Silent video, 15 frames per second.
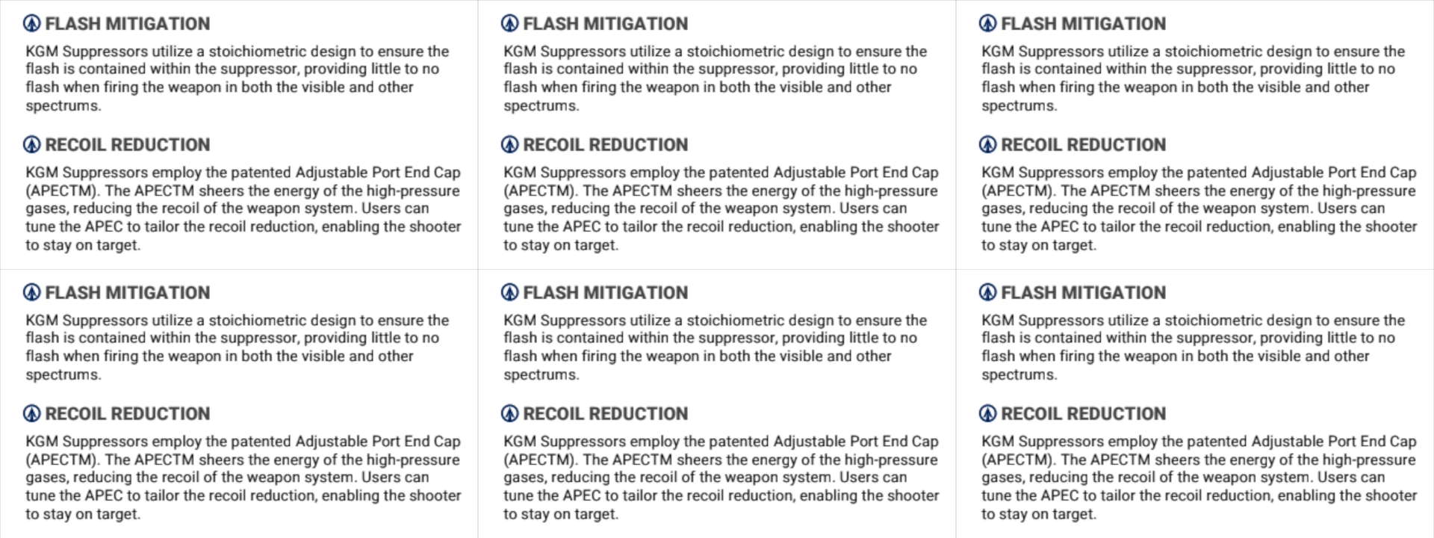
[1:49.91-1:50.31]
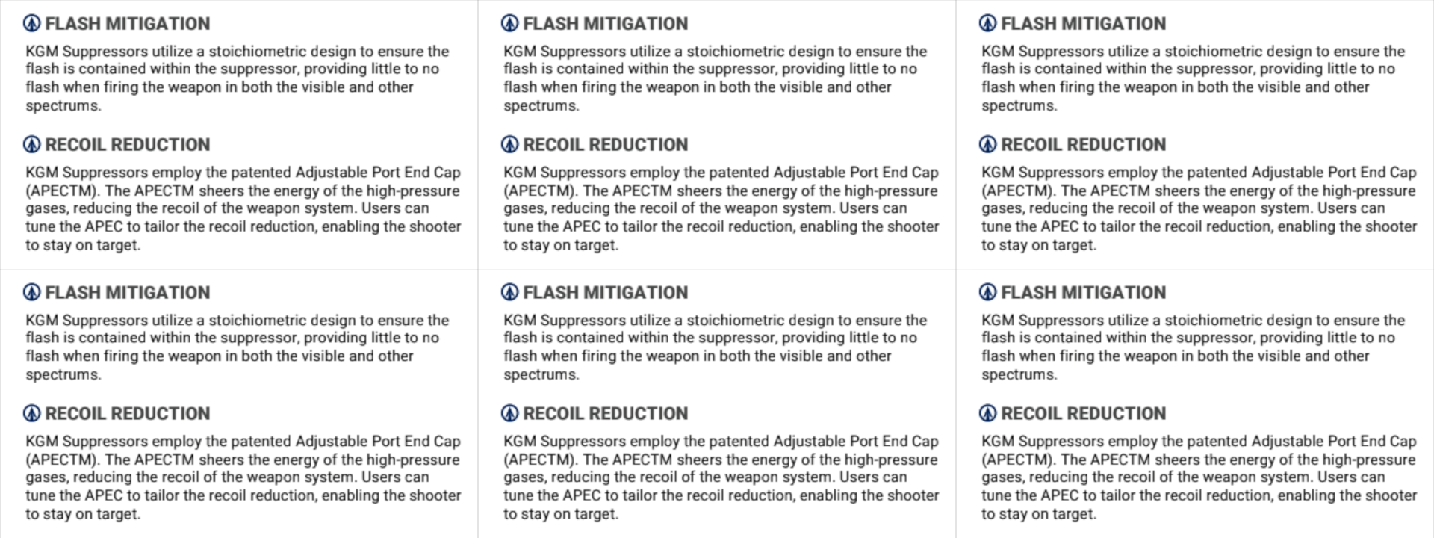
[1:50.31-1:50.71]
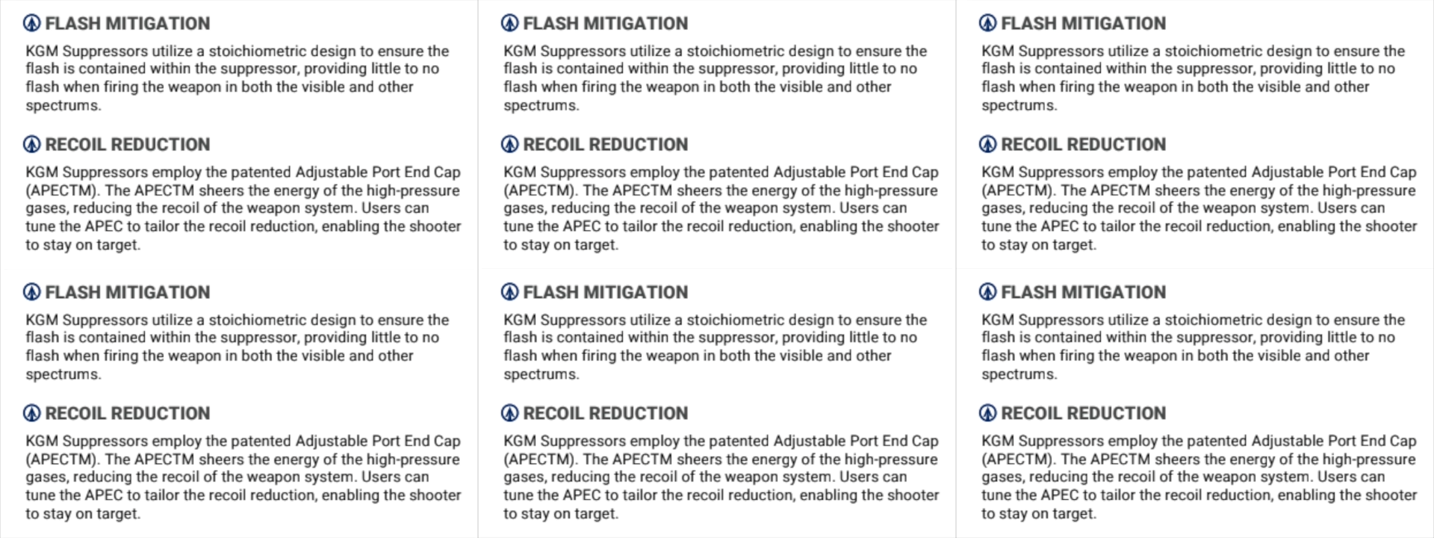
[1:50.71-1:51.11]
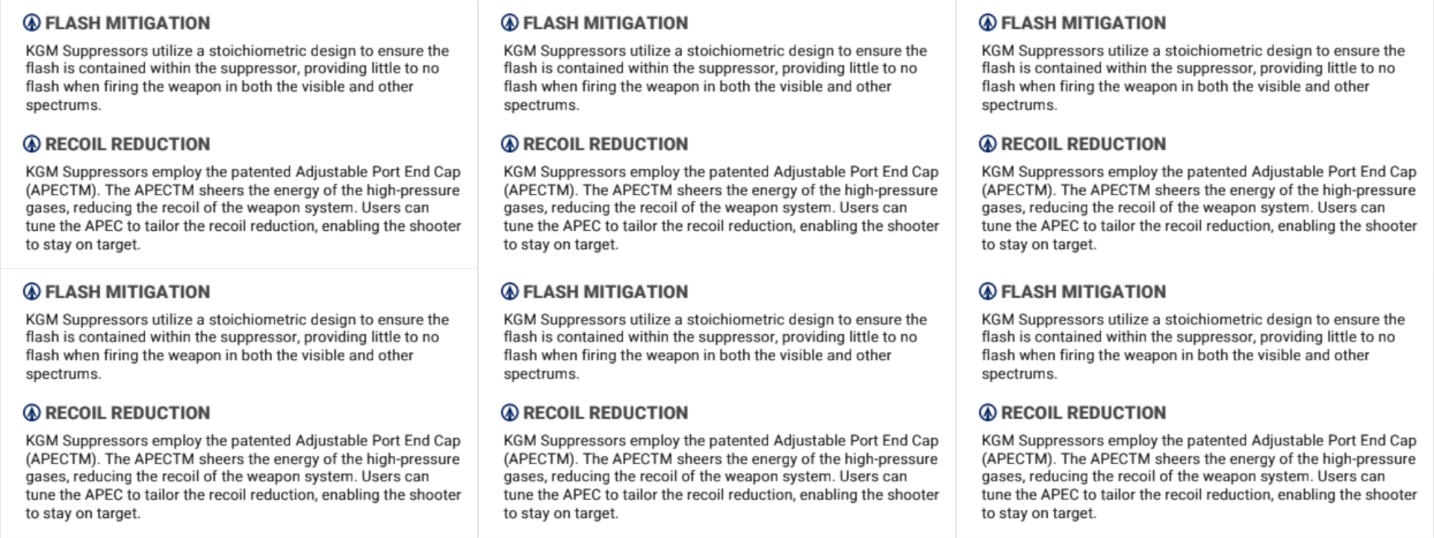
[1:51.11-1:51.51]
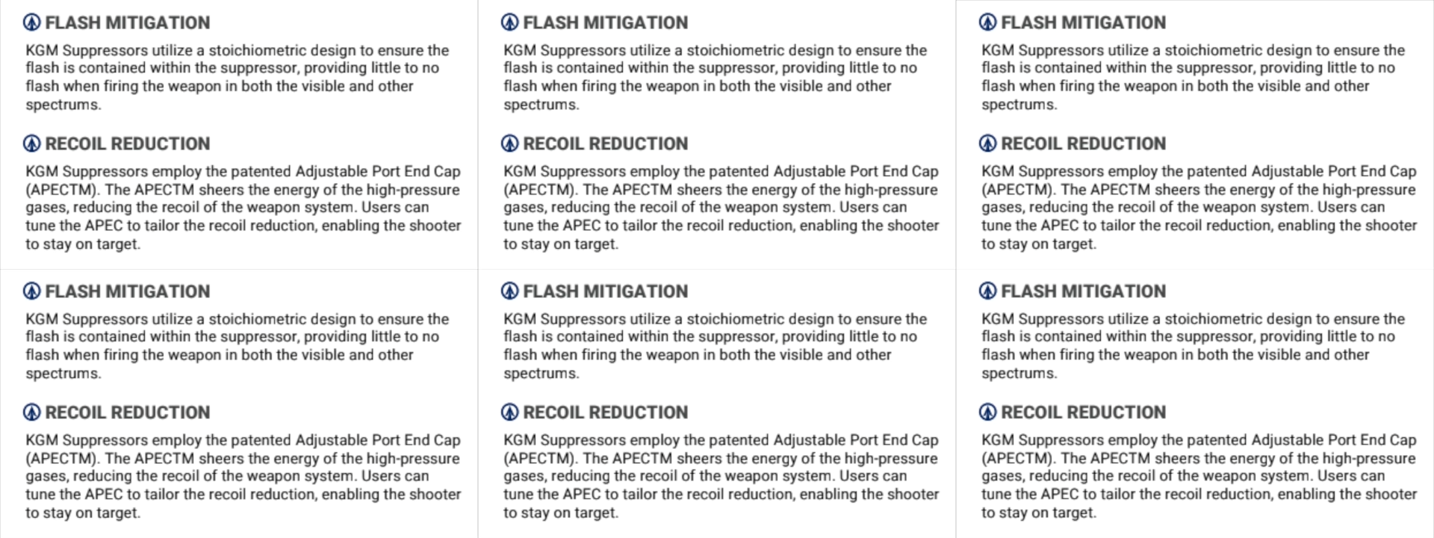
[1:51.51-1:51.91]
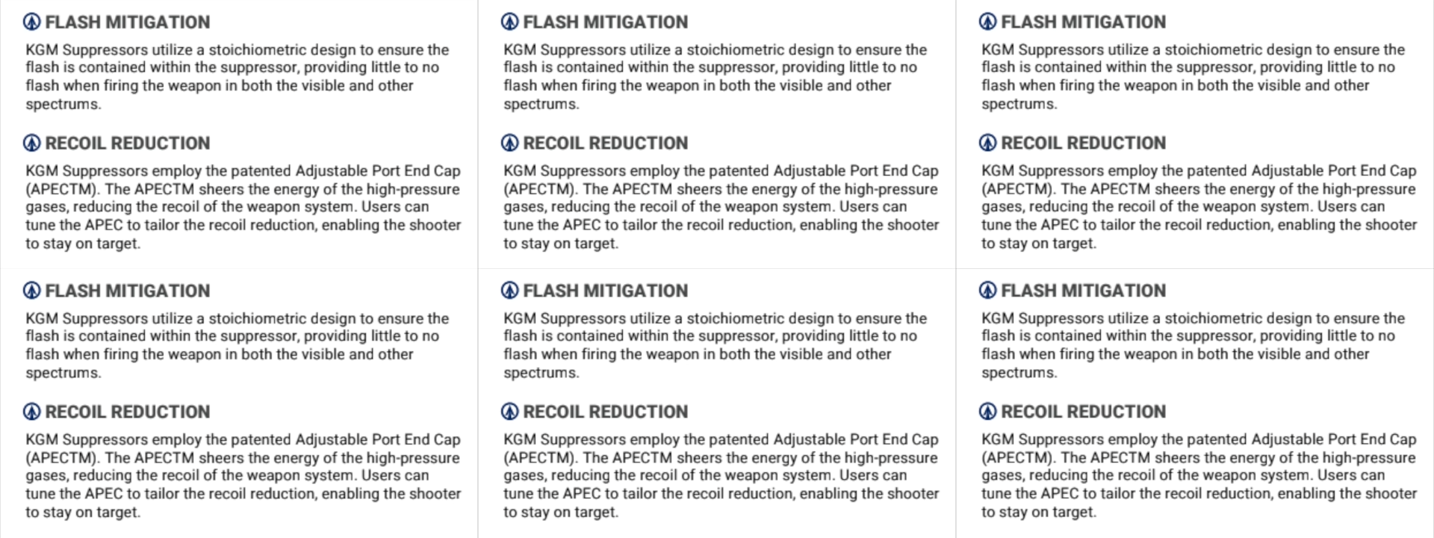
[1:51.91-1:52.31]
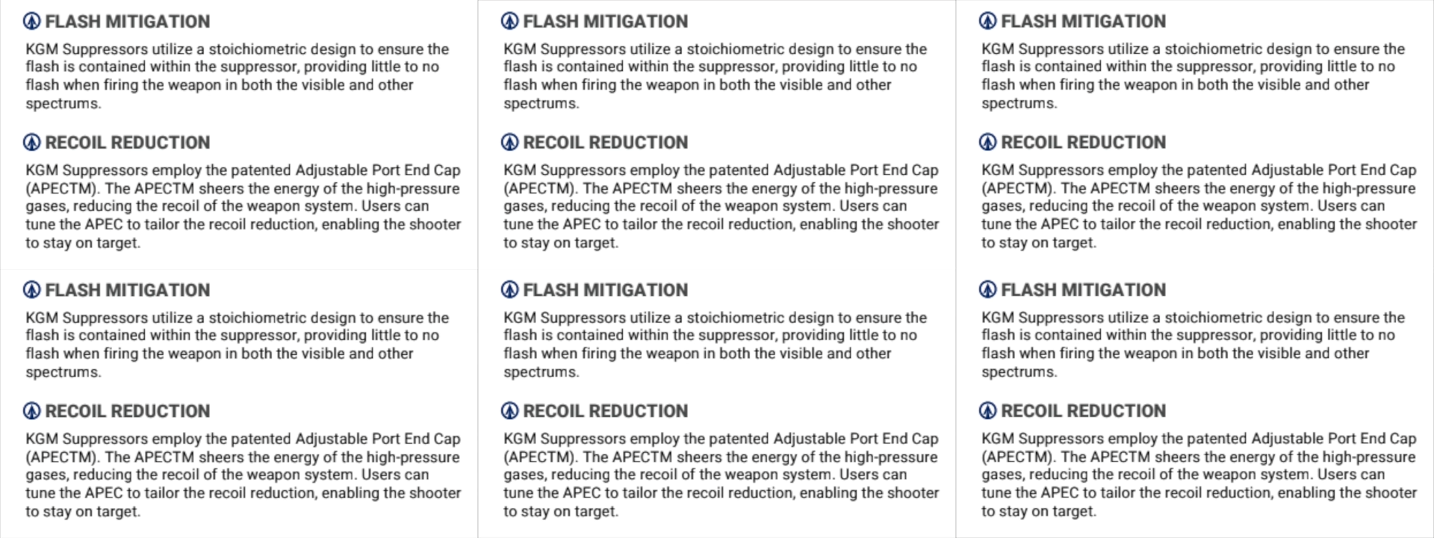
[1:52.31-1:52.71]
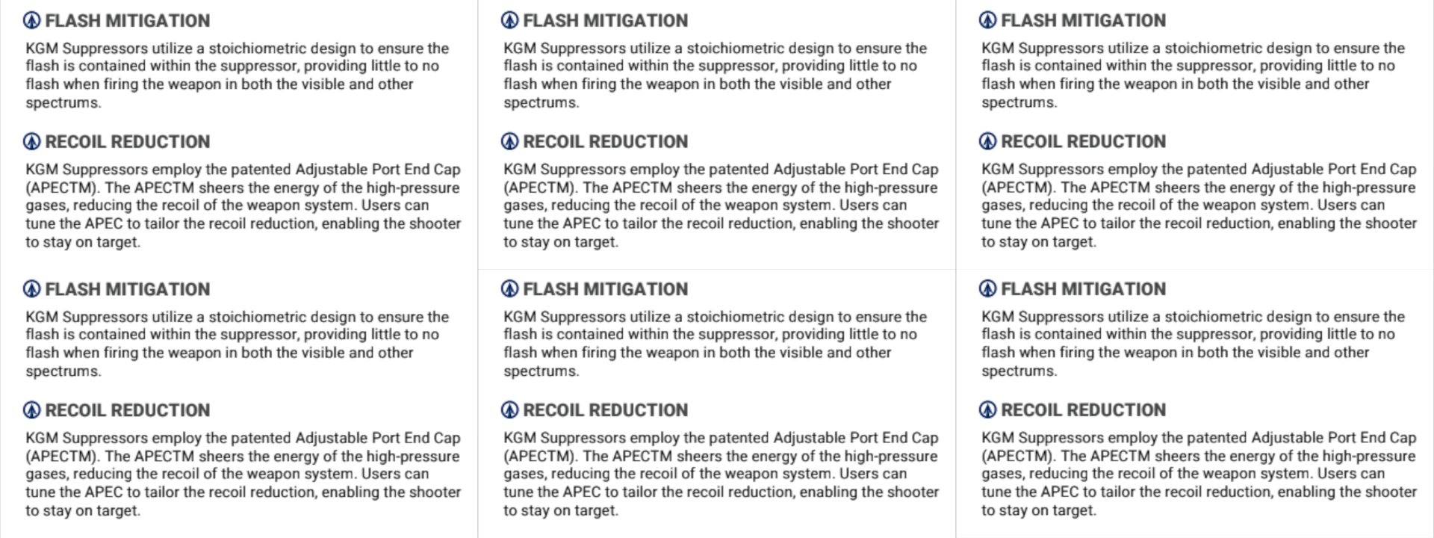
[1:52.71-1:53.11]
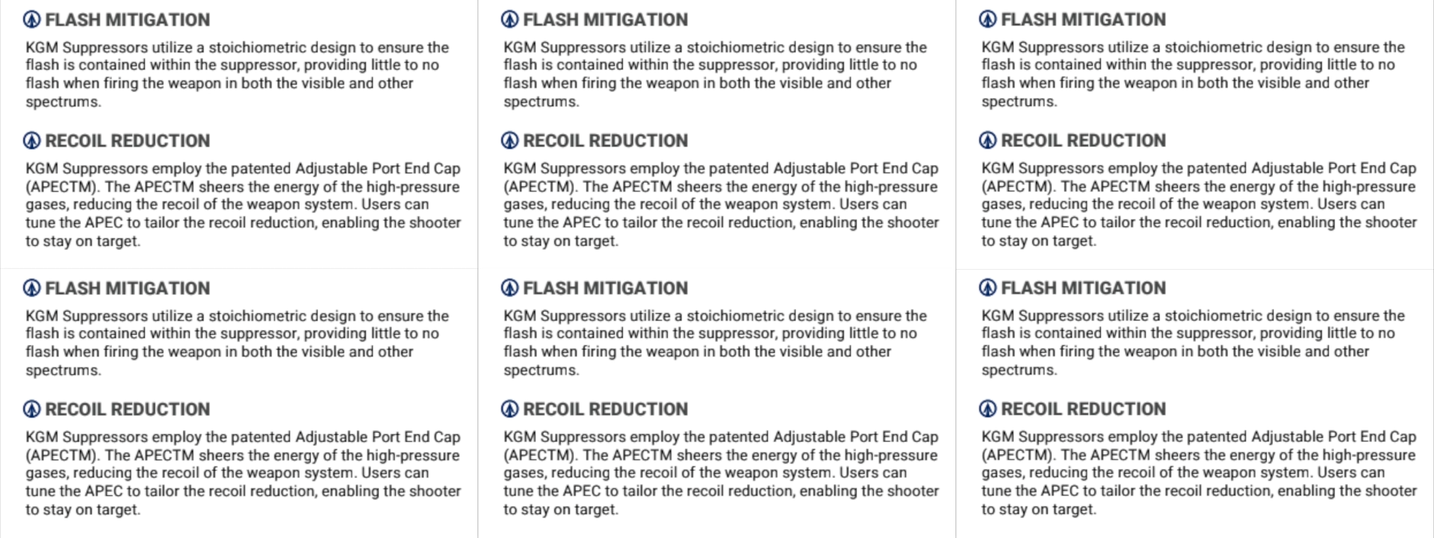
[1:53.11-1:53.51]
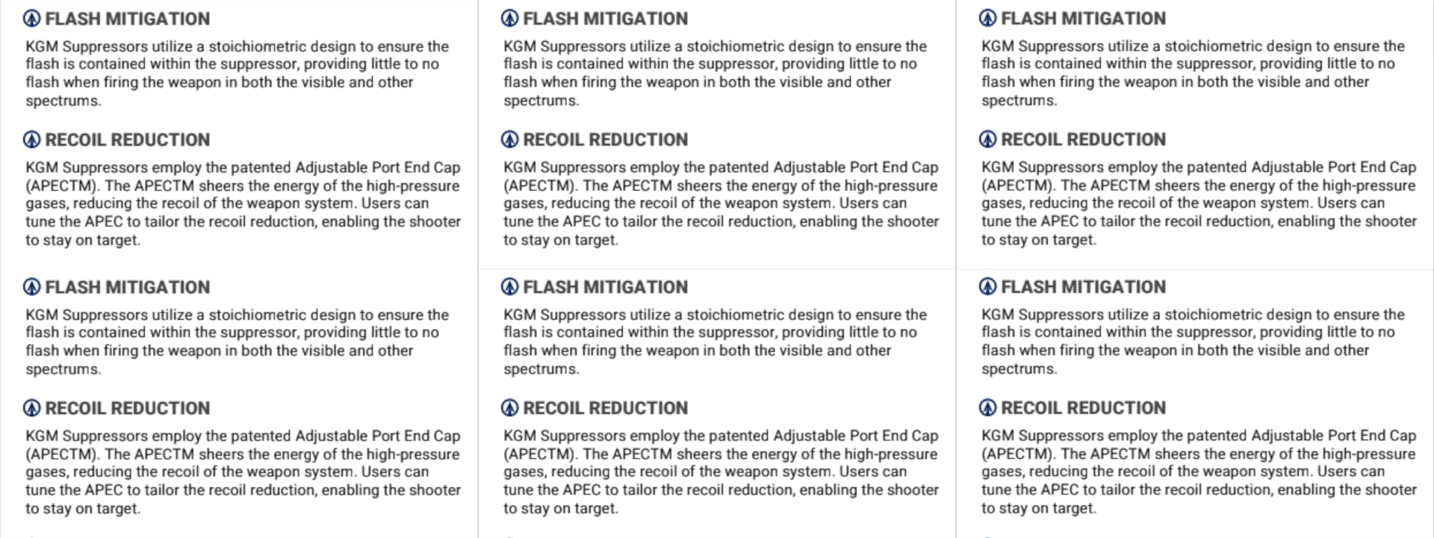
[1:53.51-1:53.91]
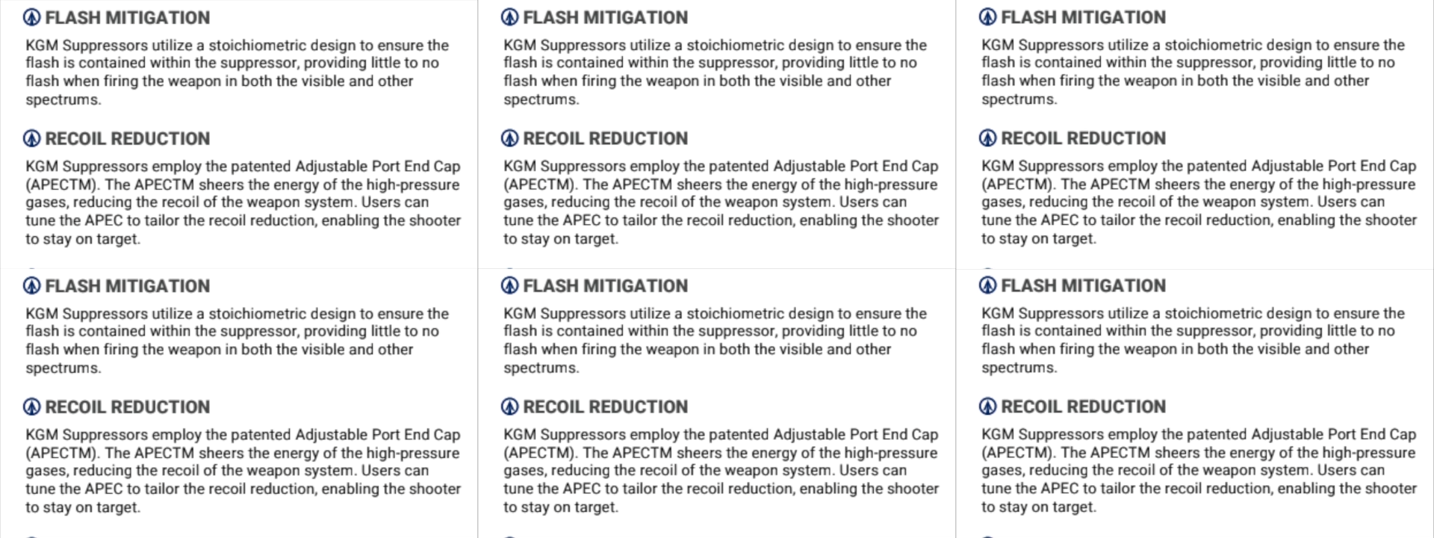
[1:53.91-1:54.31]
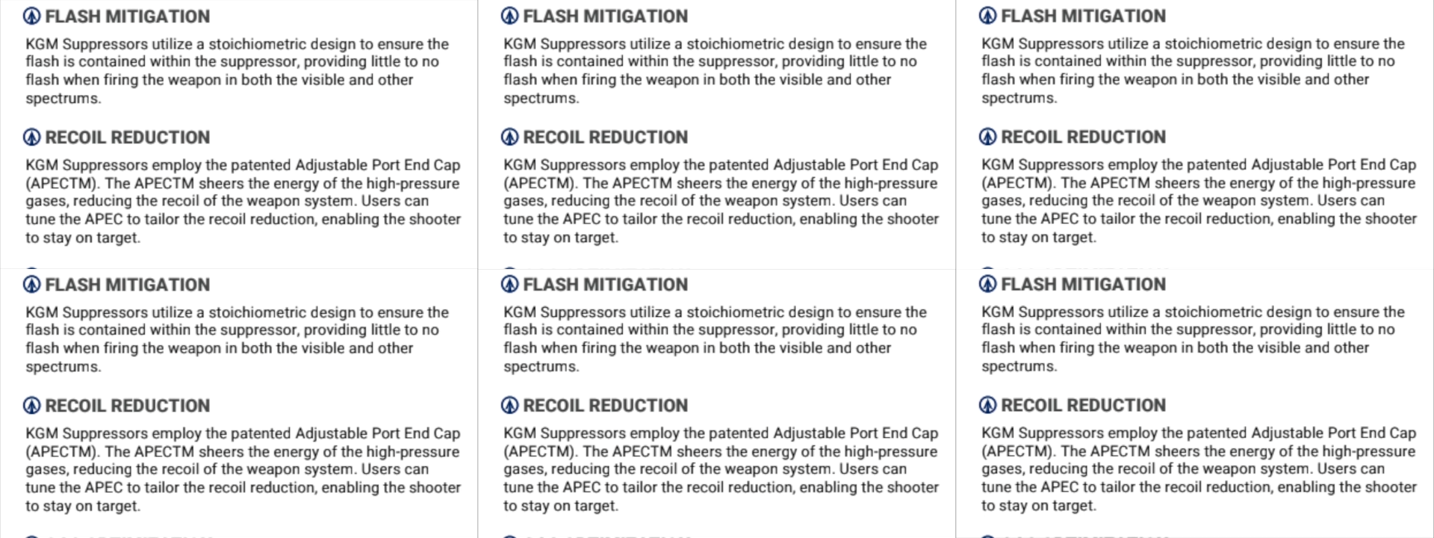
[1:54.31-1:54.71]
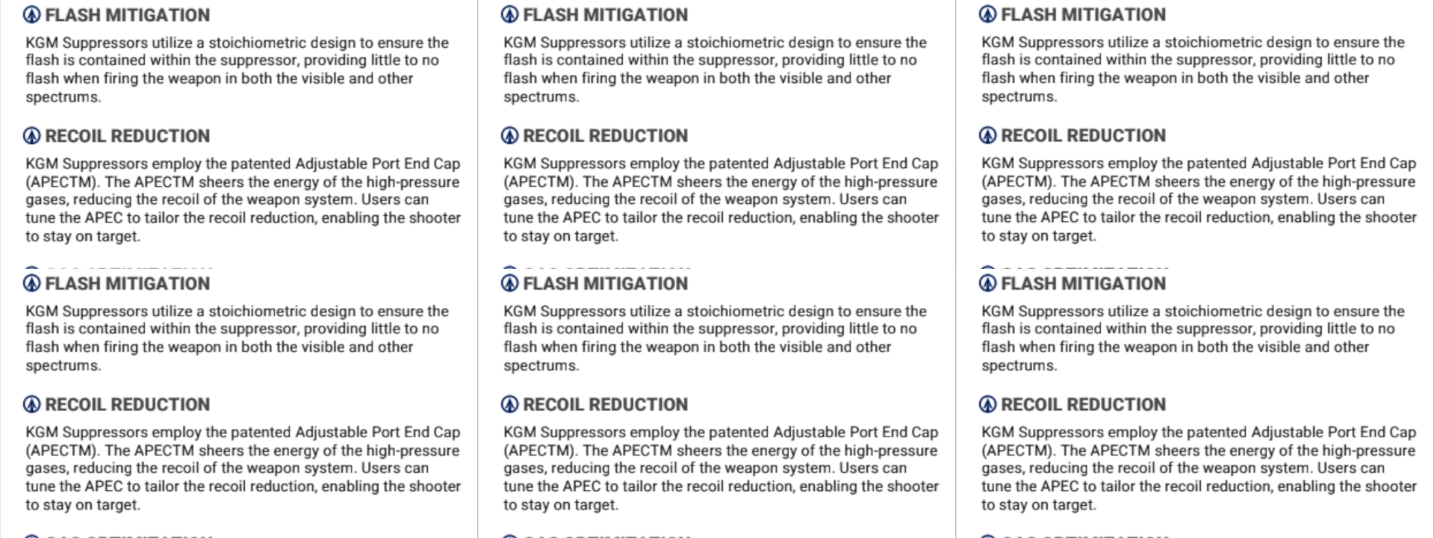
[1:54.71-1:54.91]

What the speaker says: (no speaker visible)